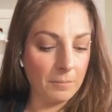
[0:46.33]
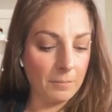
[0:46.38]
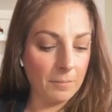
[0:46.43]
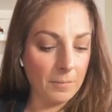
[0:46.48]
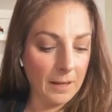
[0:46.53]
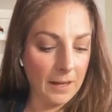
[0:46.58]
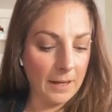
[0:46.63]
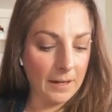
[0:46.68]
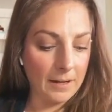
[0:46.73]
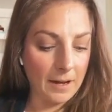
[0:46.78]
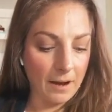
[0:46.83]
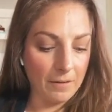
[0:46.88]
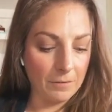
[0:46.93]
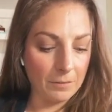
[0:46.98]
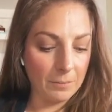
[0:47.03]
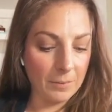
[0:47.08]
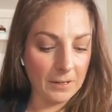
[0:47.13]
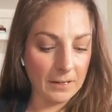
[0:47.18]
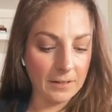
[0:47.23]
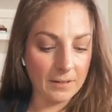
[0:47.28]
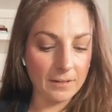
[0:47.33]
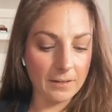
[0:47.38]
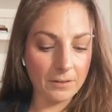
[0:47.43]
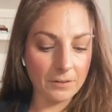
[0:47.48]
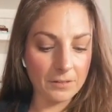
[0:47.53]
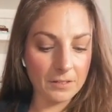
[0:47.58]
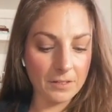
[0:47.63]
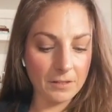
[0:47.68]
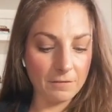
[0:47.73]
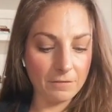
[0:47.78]
made everybody
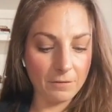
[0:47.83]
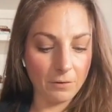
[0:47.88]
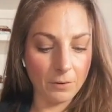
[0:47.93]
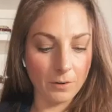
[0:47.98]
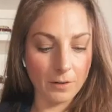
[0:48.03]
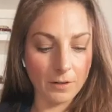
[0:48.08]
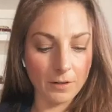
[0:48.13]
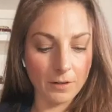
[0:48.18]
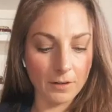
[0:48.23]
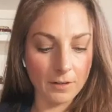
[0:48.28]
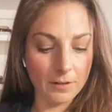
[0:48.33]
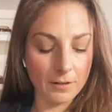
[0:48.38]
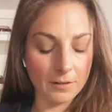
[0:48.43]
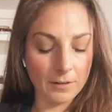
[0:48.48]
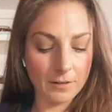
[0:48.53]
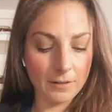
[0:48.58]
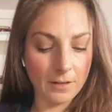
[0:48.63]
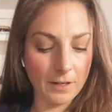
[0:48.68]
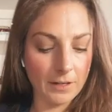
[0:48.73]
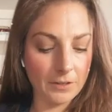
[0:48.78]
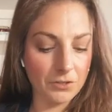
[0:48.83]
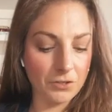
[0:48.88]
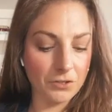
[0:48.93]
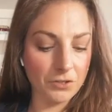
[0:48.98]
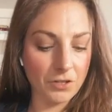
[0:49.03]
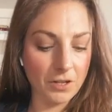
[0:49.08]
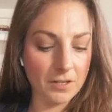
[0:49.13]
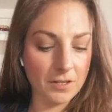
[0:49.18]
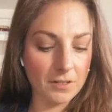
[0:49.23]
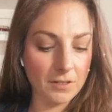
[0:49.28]
guilty for. It's
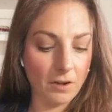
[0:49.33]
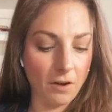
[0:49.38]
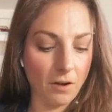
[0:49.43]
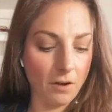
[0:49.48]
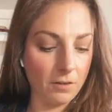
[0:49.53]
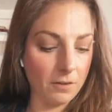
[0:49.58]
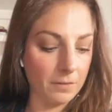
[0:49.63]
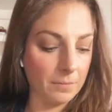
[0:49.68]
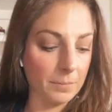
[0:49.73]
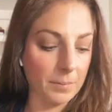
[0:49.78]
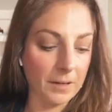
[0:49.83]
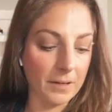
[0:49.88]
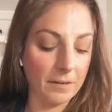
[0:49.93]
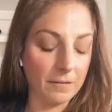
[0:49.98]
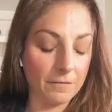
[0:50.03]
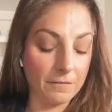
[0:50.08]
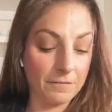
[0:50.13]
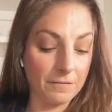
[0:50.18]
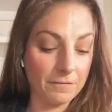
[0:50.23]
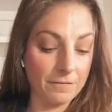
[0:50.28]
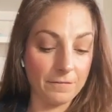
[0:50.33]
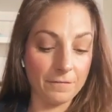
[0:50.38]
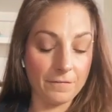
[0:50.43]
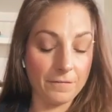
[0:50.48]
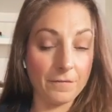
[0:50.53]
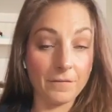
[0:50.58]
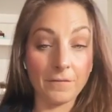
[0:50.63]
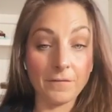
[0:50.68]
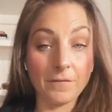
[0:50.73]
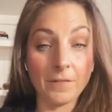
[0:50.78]
just all a big
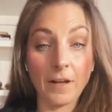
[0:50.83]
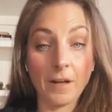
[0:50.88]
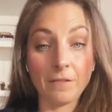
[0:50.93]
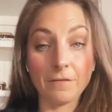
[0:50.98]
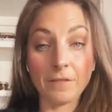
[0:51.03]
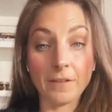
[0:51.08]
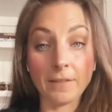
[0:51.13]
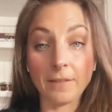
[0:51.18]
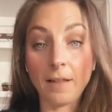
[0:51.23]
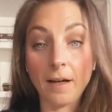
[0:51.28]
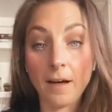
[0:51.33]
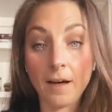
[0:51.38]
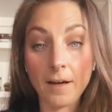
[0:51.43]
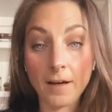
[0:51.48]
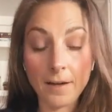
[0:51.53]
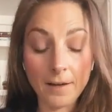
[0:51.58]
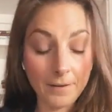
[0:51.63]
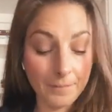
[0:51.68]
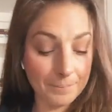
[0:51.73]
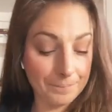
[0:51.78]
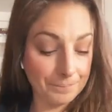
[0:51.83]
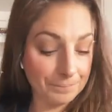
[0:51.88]
effing lie.